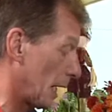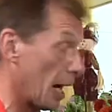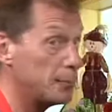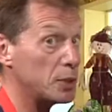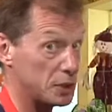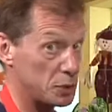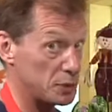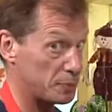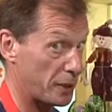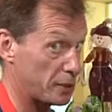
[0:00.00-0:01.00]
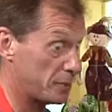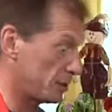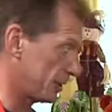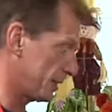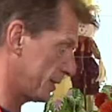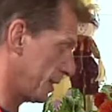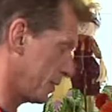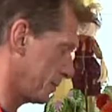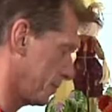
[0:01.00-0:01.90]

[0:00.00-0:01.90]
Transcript: I'm going to use buttermilk instead,